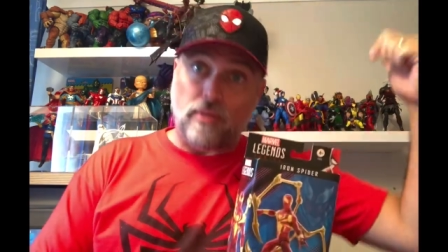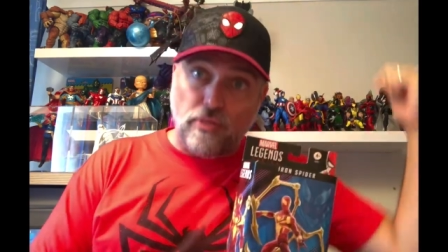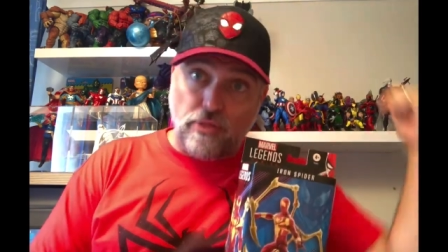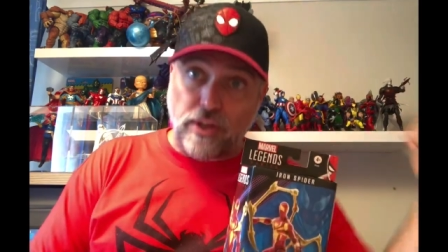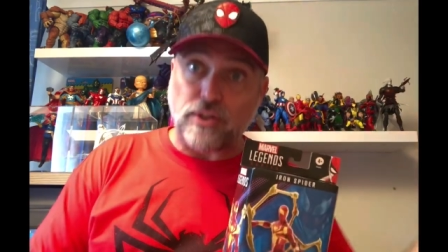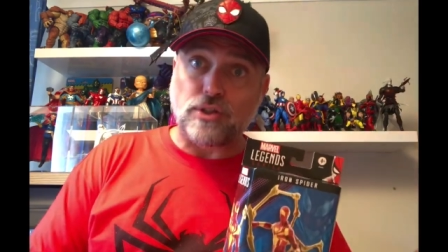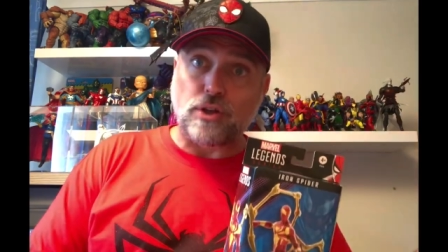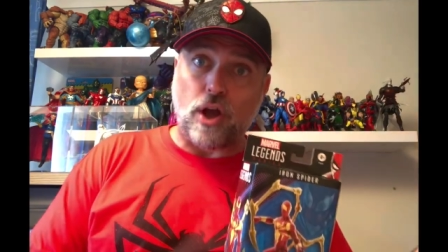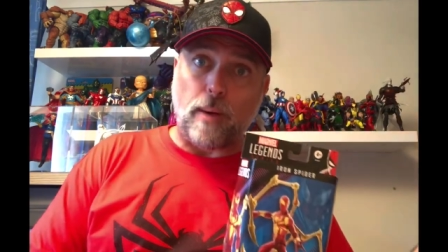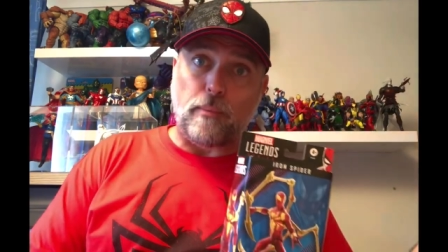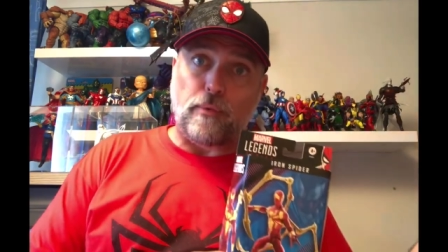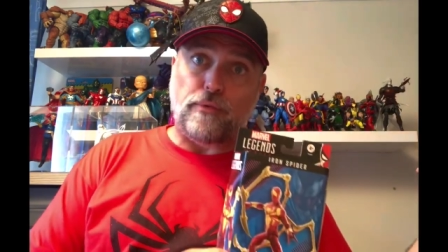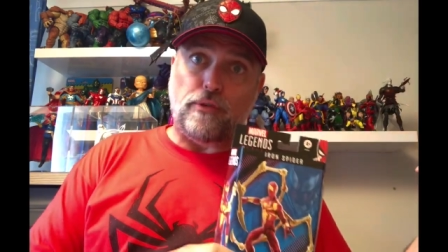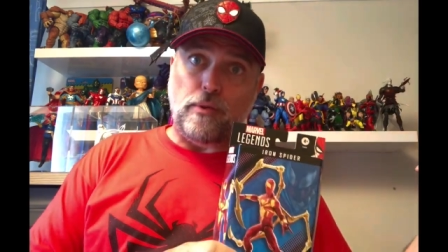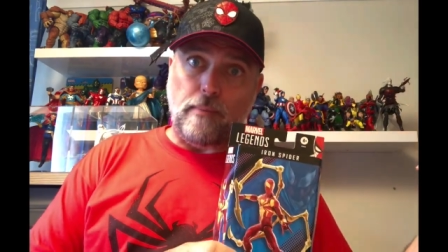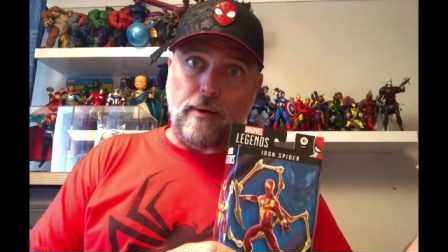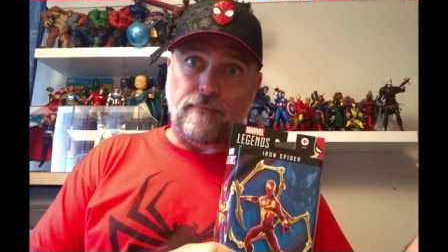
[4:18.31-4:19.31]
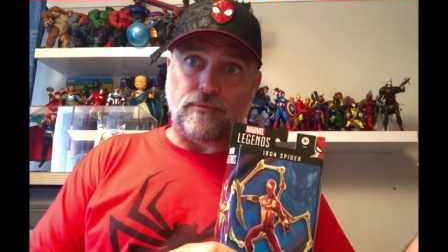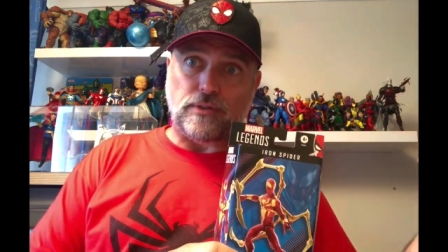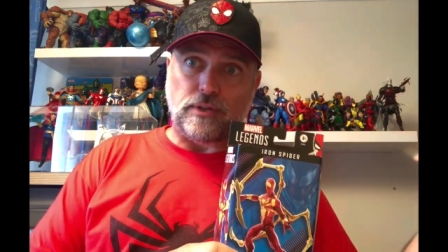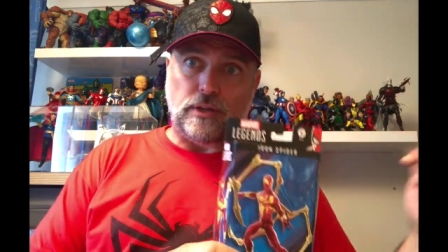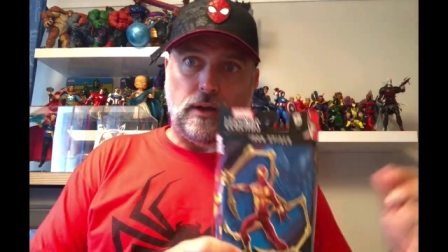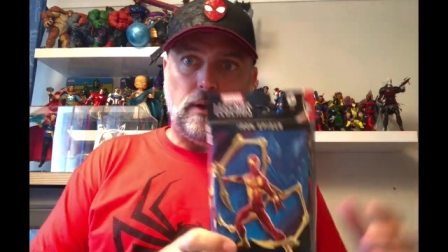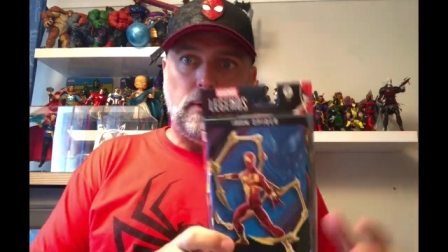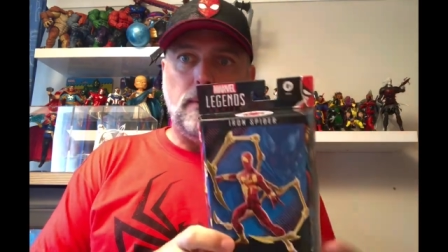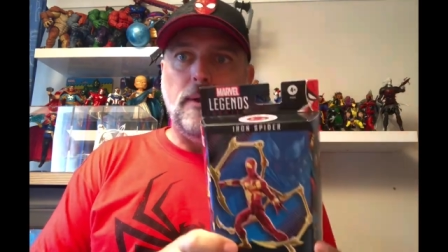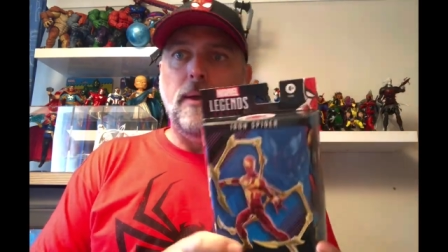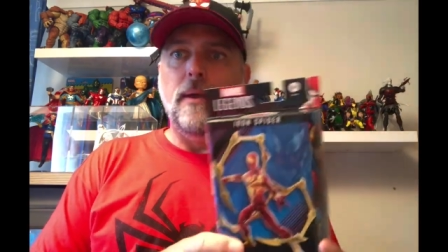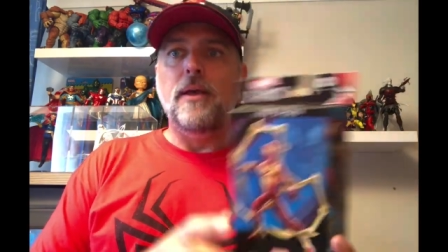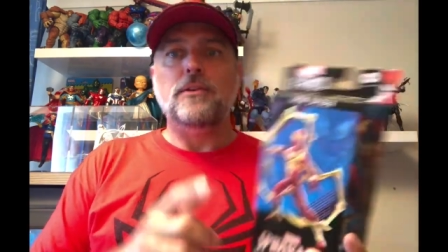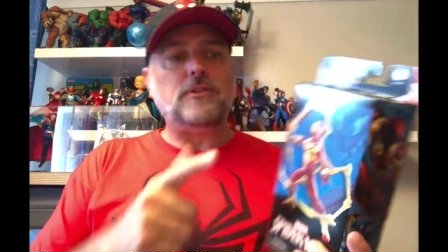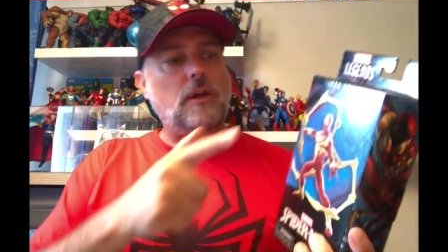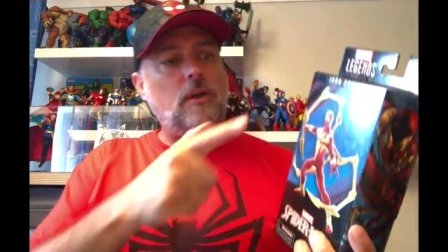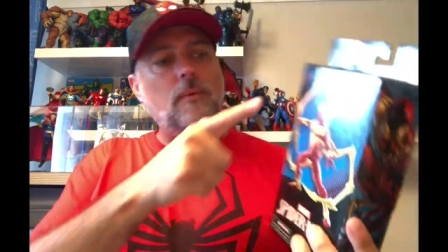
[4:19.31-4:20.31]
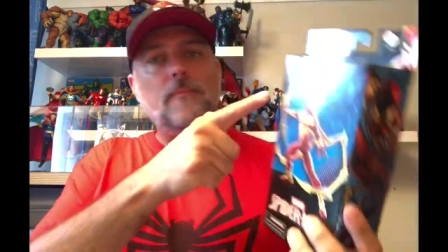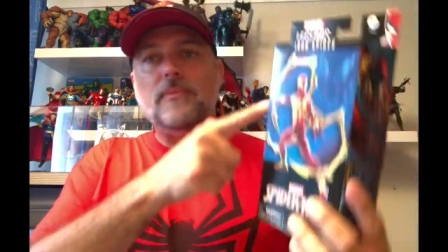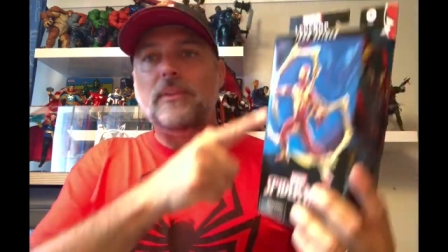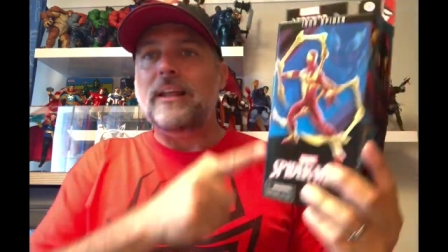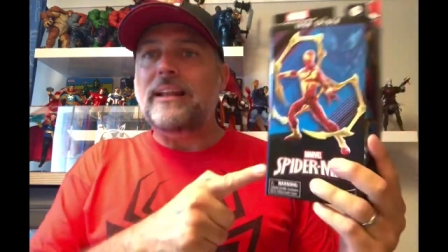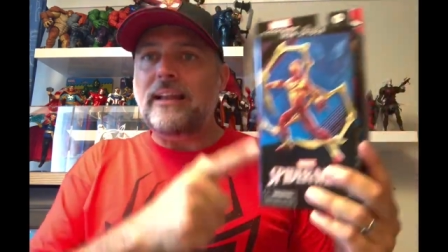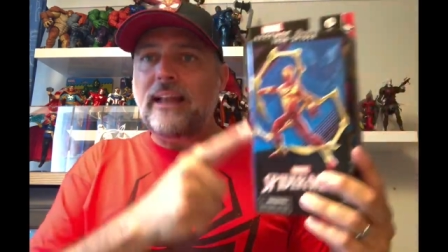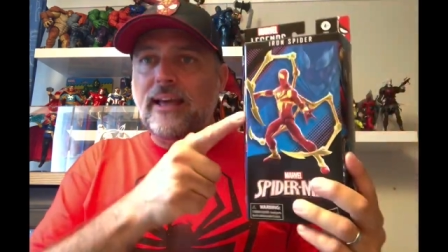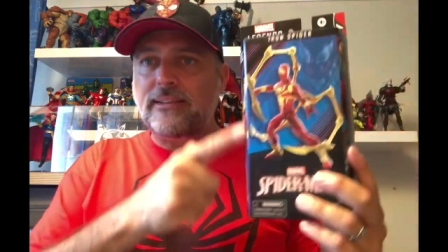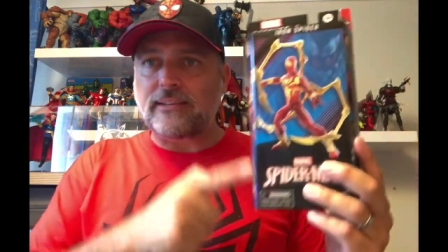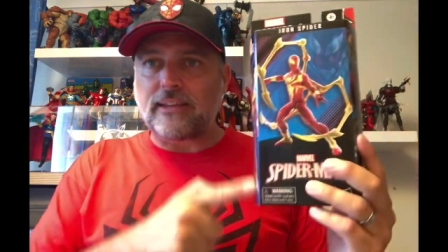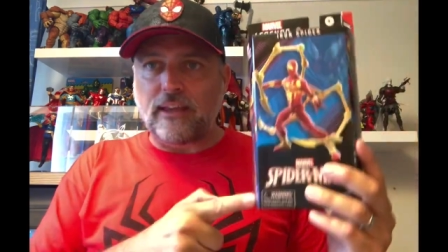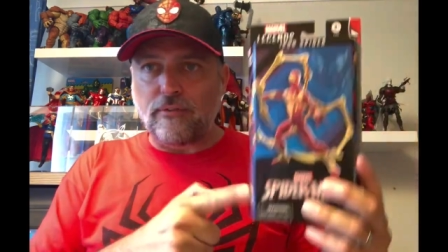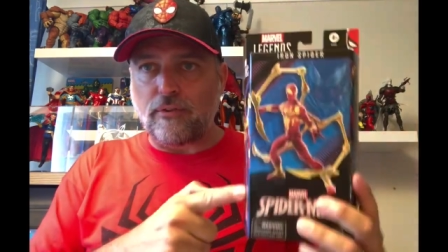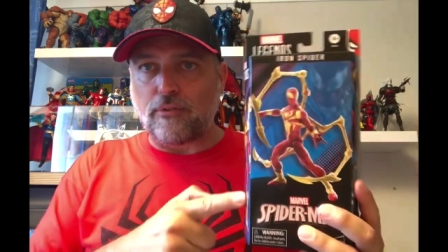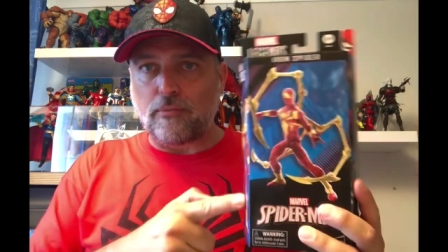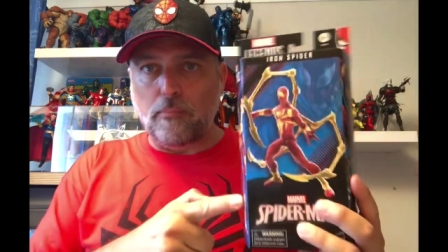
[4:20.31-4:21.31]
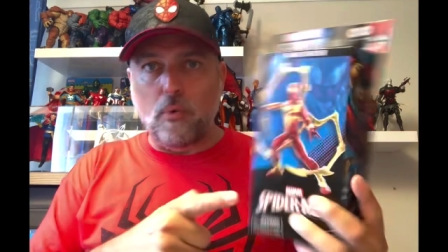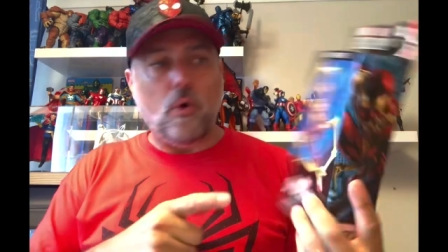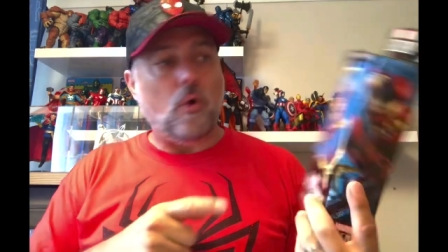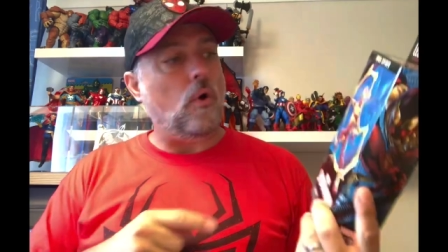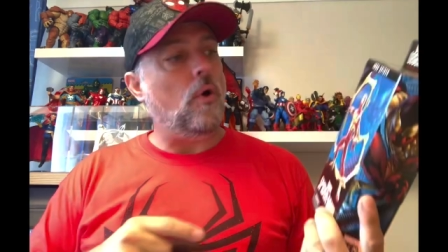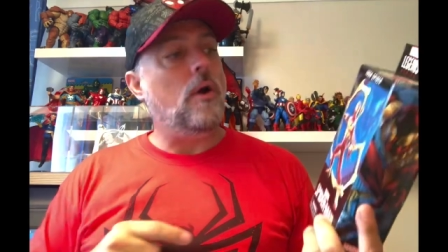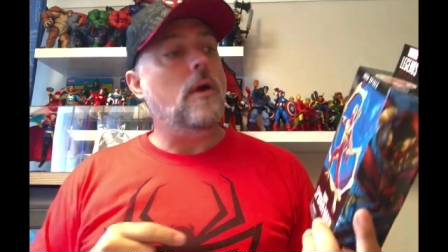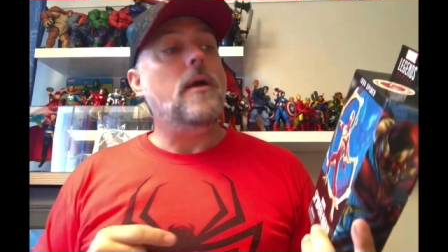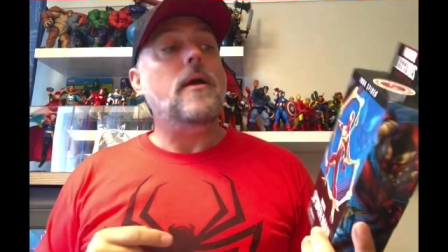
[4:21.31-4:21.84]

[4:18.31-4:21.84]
this time a few months ago. So let's give us more.